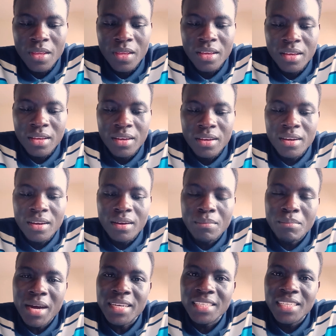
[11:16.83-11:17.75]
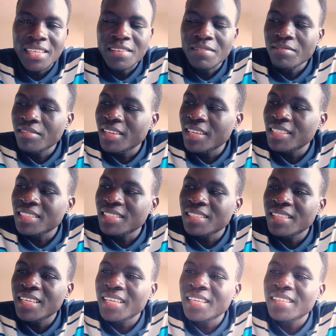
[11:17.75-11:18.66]
But if
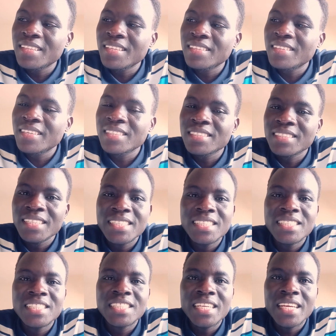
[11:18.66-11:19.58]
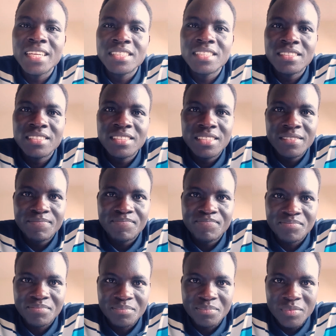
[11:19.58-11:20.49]
there's any change
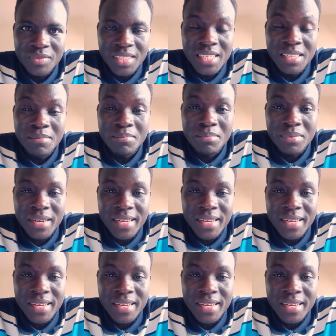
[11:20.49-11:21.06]
in price,